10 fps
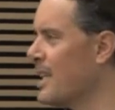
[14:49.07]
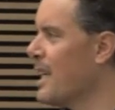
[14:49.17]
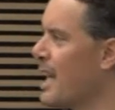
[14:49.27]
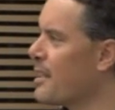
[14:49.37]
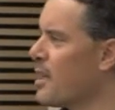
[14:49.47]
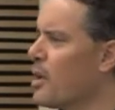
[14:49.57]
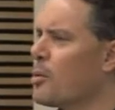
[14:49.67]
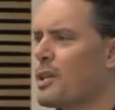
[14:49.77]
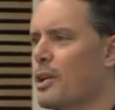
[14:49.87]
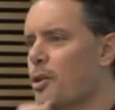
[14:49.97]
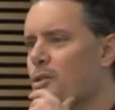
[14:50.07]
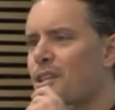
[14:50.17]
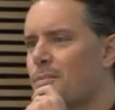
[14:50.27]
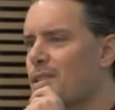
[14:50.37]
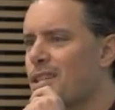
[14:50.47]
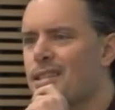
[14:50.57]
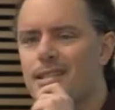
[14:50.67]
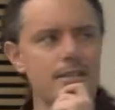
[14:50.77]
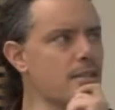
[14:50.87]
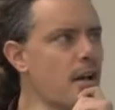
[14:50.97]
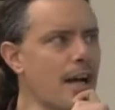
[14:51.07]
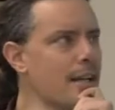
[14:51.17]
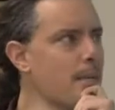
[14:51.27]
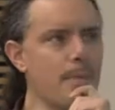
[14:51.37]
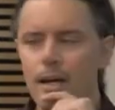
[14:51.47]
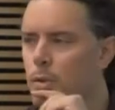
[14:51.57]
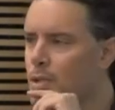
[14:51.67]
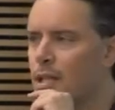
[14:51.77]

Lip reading: And those NPCs, that's not about